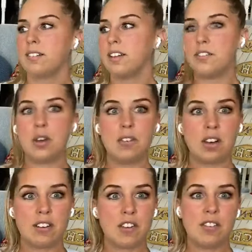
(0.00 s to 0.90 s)
if you
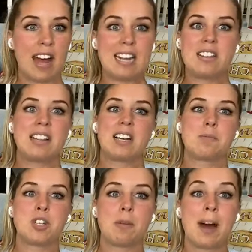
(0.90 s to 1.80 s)
have anything that
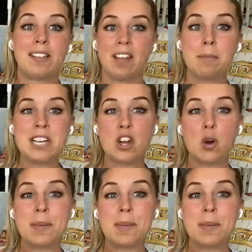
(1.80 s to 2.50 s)
comes to your mind, let me know,